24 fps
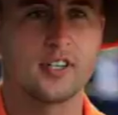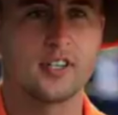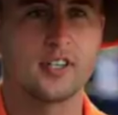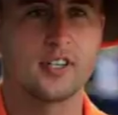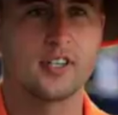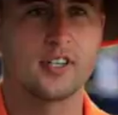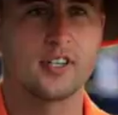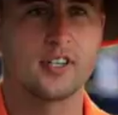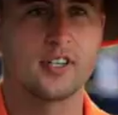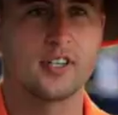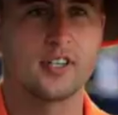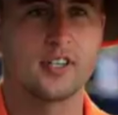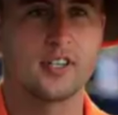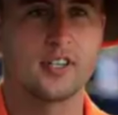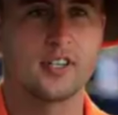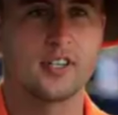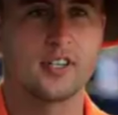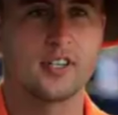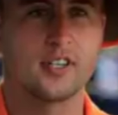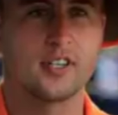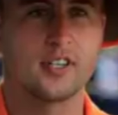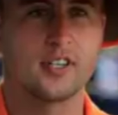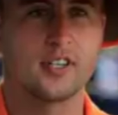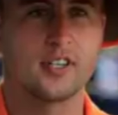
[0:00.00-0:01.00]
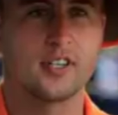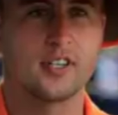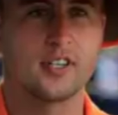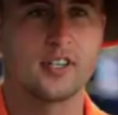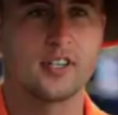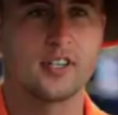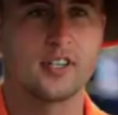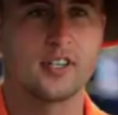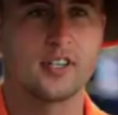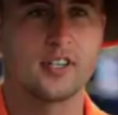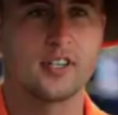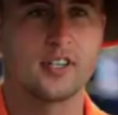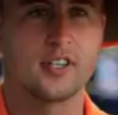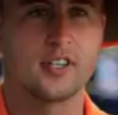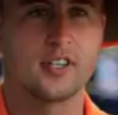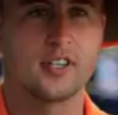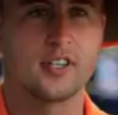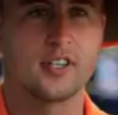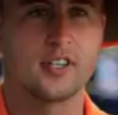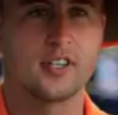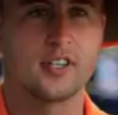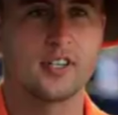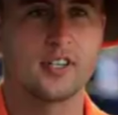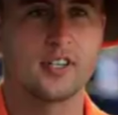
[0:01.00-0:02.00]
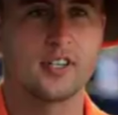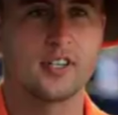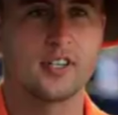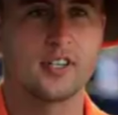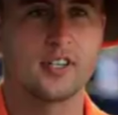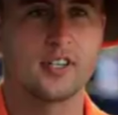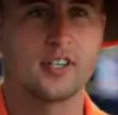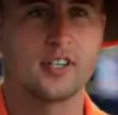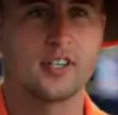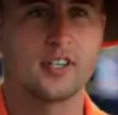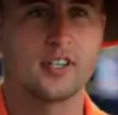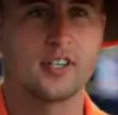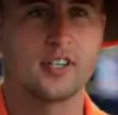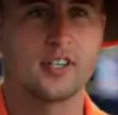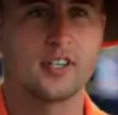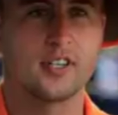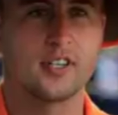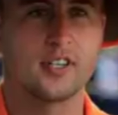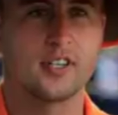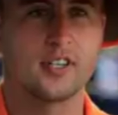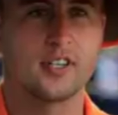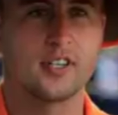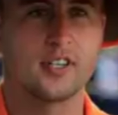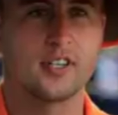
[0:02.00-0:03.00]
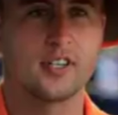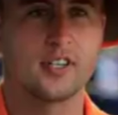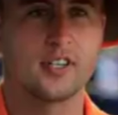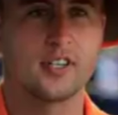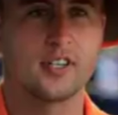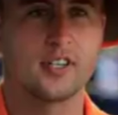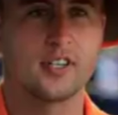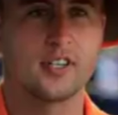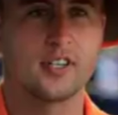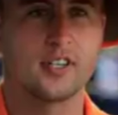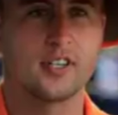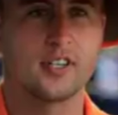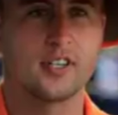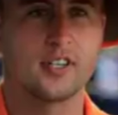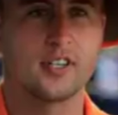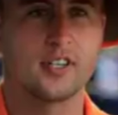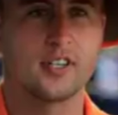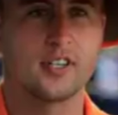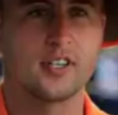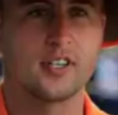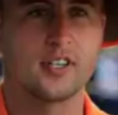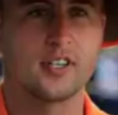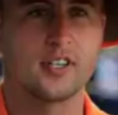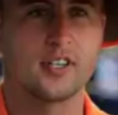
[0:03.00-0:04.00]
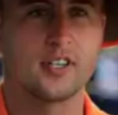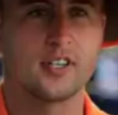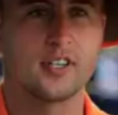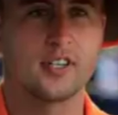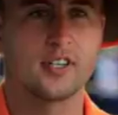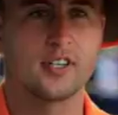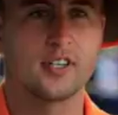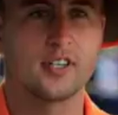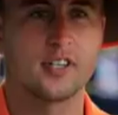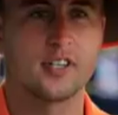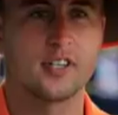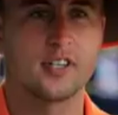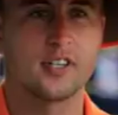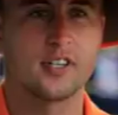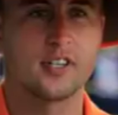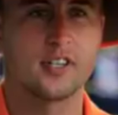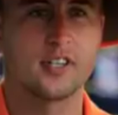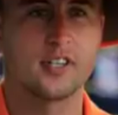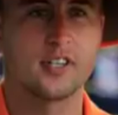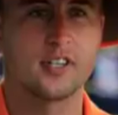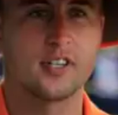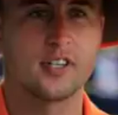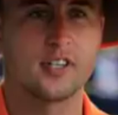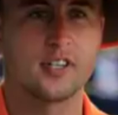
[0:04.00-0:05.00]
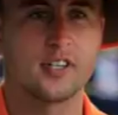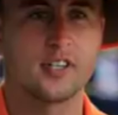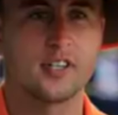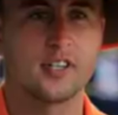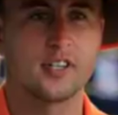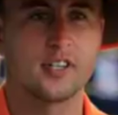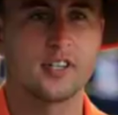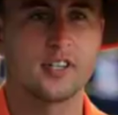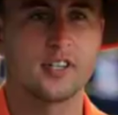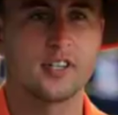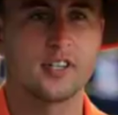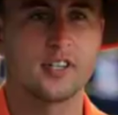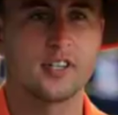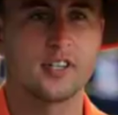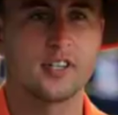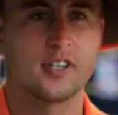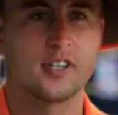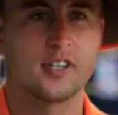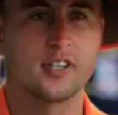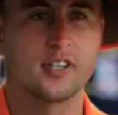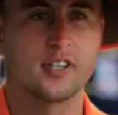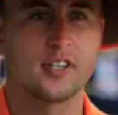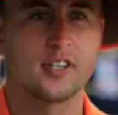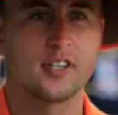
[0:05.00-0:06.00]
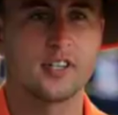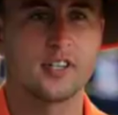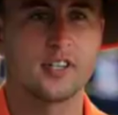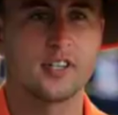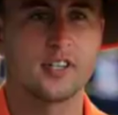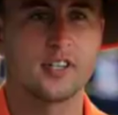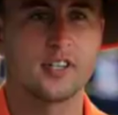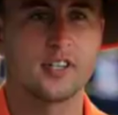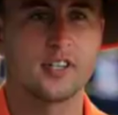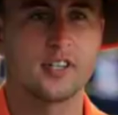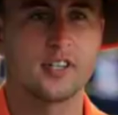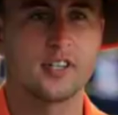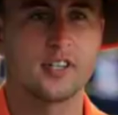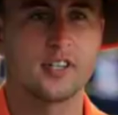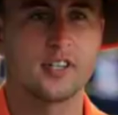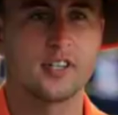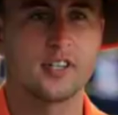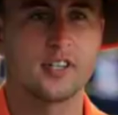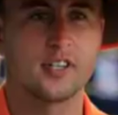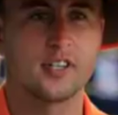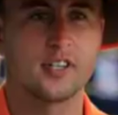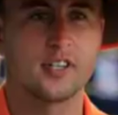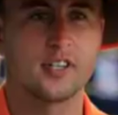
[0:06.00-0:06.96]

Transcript: (silent)